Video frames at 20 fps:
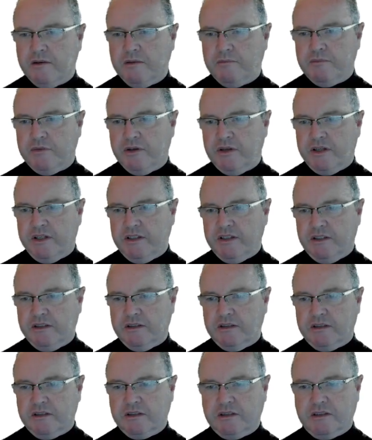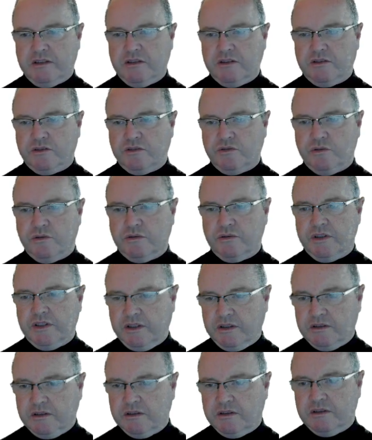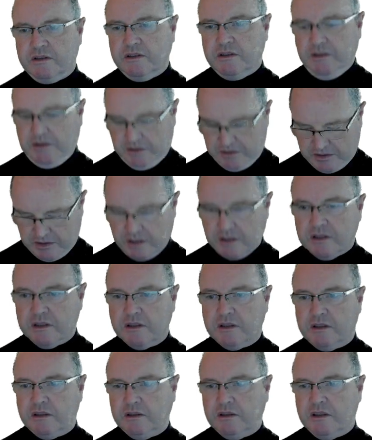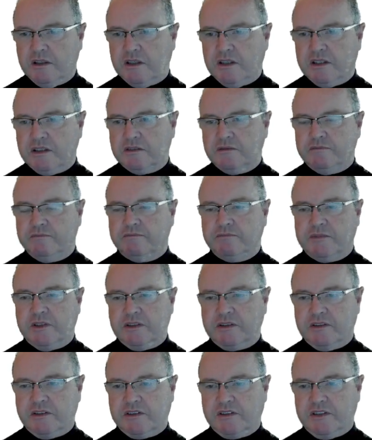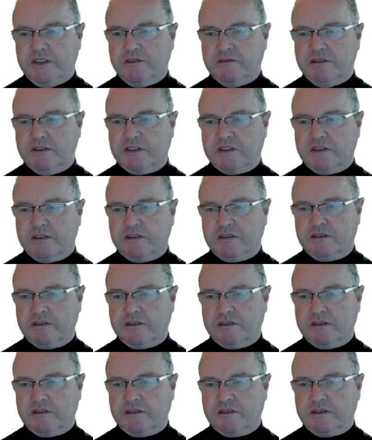by drawing a line, a sequence,